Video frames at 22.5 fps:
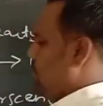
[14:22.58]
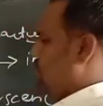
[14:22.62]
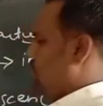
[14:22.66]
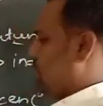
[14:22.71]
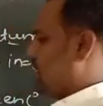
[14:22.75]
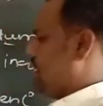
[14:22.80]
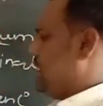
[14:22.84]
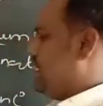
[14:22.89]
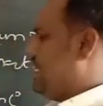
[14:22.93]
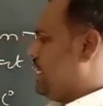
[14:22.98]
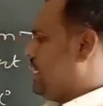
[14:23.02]

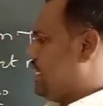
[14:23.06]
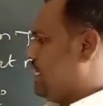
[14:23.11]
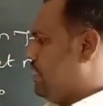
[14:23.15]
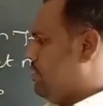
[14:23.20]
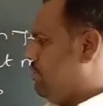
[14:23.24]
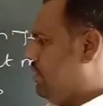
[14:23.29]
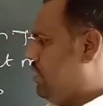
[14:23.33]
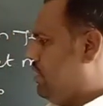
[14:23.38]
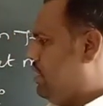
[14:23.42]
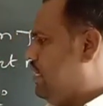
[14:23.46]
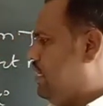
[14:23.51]
diagram,
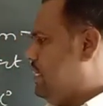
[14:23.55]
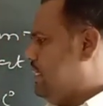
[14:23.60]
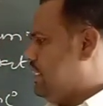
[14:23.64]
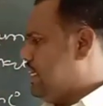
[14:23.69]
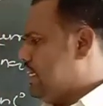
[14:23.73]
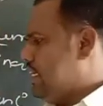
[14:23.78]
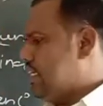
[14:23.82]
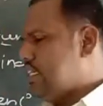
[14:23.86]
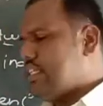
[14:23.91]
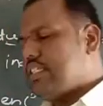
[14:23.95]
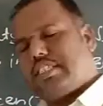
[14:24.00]
that
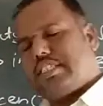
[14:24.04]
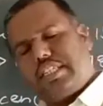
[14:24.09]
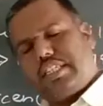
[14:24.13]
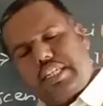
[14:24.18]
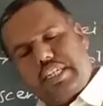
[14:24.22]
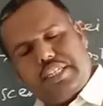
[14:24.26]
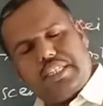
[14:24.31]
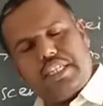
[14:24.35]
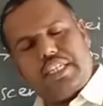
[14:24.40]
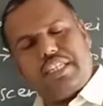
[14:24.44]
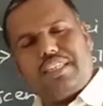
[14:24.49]
is
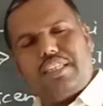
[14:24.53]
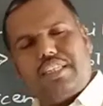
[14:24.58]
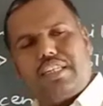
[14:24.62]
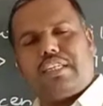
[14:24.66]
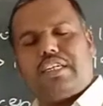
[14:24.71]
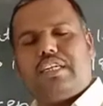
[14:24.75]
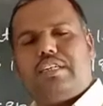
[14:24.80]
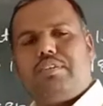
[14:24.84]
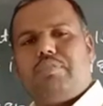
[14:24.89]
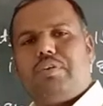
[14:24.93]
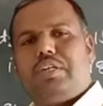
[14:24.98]
internal
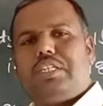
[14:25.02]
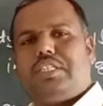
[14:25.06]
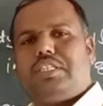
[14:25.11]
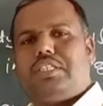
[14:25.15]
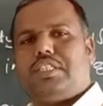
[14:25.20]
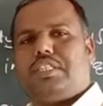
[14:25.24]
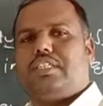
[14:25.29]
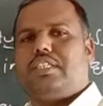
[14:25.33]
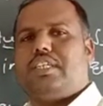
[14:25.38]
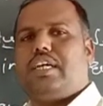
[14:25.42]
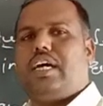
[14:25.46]
conversion
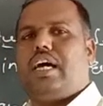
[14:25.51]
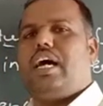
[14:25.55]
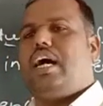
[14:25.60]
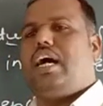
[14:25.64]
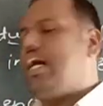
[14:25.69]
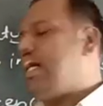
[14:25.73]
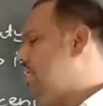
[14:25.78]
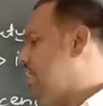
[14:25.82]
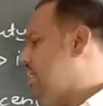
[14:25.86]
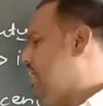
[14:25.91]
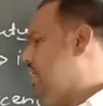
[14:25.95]
and
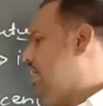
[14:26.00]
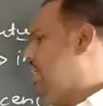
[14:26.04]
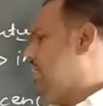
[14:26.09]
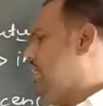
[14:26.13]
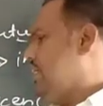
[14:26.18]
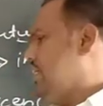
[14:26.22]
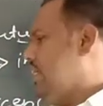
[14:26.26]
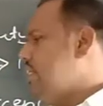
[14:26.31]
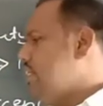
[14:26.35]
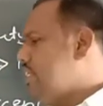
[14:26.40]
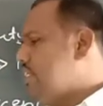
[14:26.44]

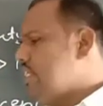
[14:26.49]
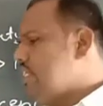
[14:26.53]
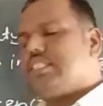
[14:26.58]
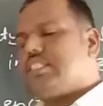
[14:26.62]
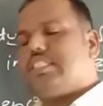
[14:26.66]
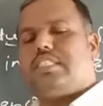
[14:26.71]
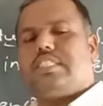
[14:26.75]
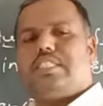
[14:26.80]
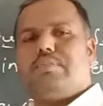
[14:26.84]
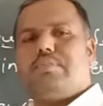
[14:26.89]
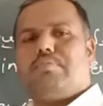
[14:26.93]
intersystem
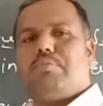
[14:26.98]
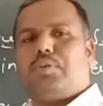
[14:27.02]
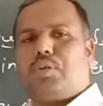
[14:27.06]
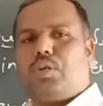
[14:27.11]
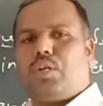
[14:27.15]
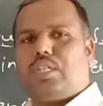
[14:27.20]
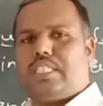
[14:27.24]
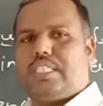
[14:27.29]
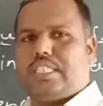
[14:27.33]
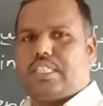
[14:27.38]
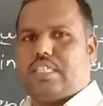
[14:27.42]
crossing.
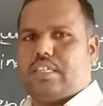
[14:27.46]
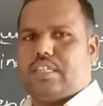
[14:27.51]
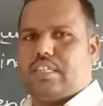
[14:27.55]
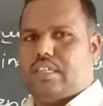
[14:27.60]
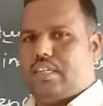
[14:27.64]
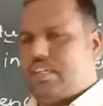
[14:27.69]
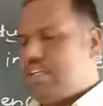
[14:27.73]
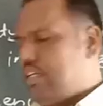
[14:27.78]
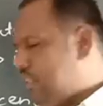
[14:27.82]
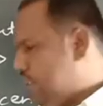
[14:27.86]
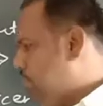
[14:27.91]
The
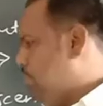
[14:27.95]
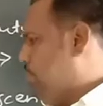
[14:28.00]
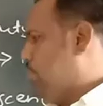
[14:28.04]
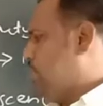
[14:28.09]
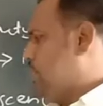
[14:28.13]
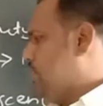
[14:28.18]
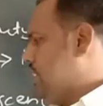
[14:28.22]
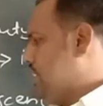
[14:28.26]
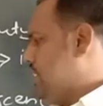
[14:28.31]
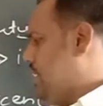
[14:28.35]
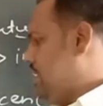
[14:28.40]

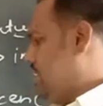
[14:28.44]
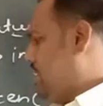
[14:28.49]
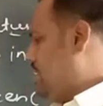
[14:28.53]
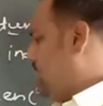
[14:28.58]
processes, that